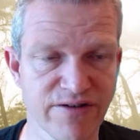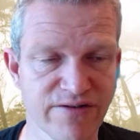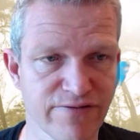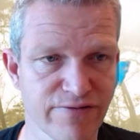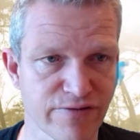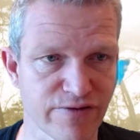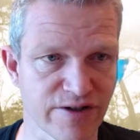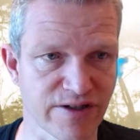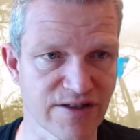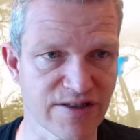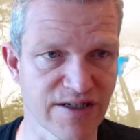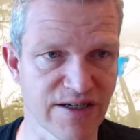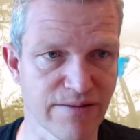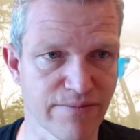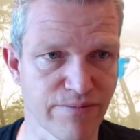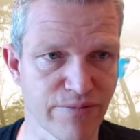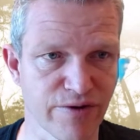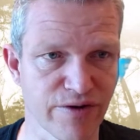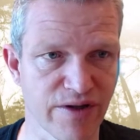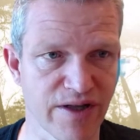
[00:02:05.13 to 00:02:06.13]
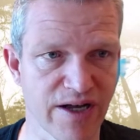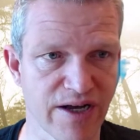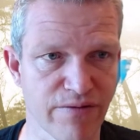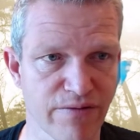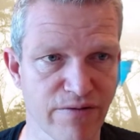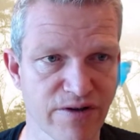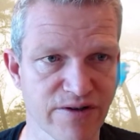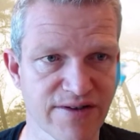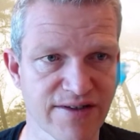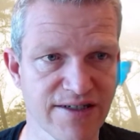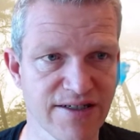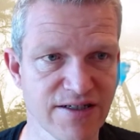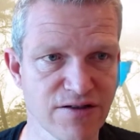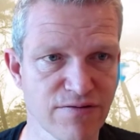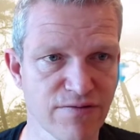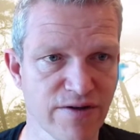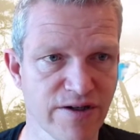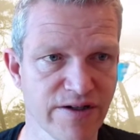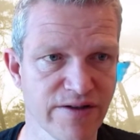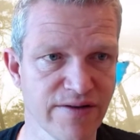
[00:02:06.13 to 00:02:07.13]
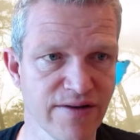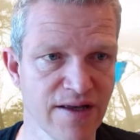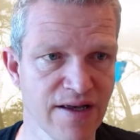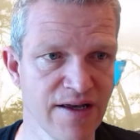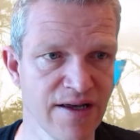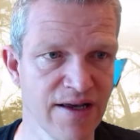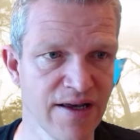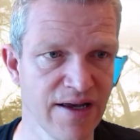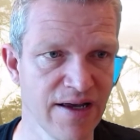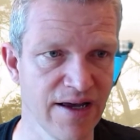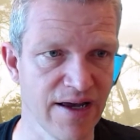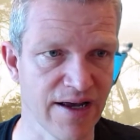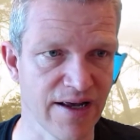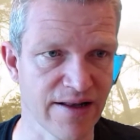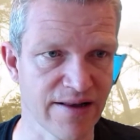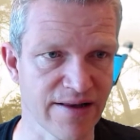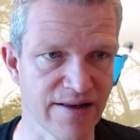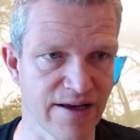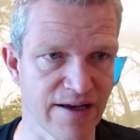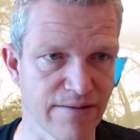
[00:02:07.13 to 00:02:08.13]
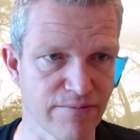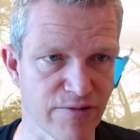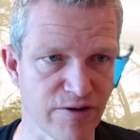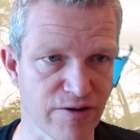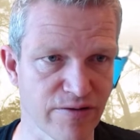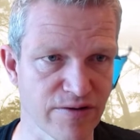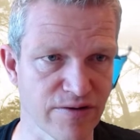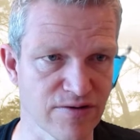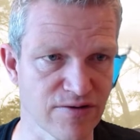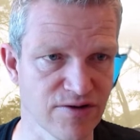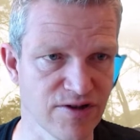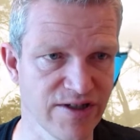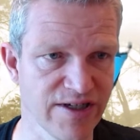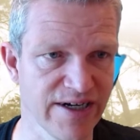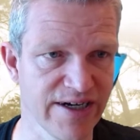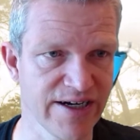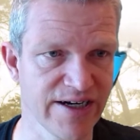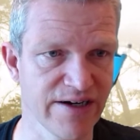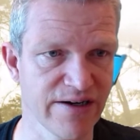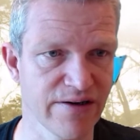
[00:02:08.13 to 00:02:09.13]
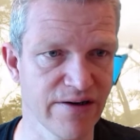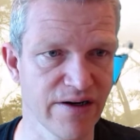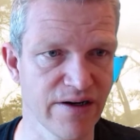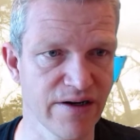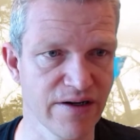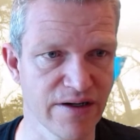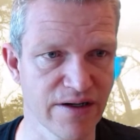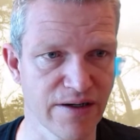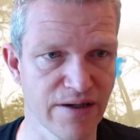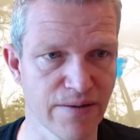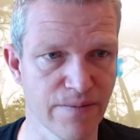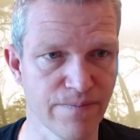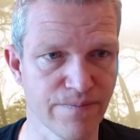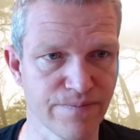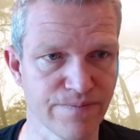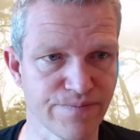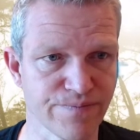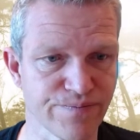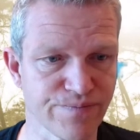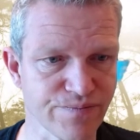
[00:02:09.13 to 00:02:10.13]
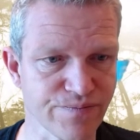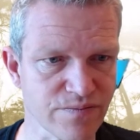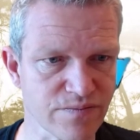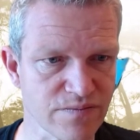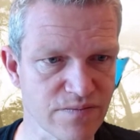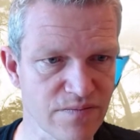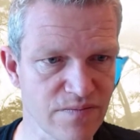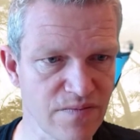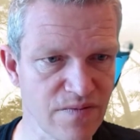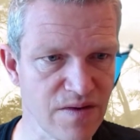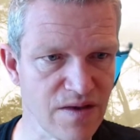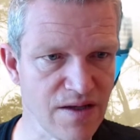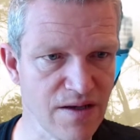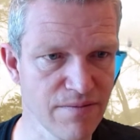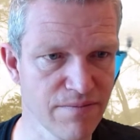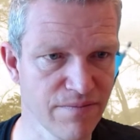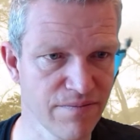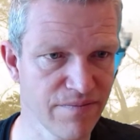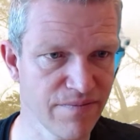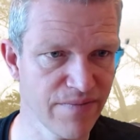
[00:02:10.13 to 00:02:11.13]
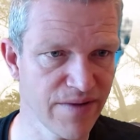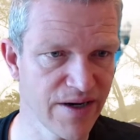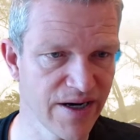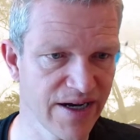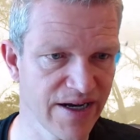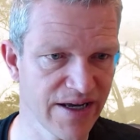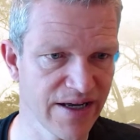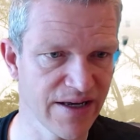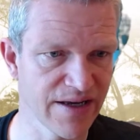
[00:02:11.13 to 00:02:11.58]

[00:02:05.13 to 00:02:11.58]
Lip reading: For example, I want this one, and I'm going to share my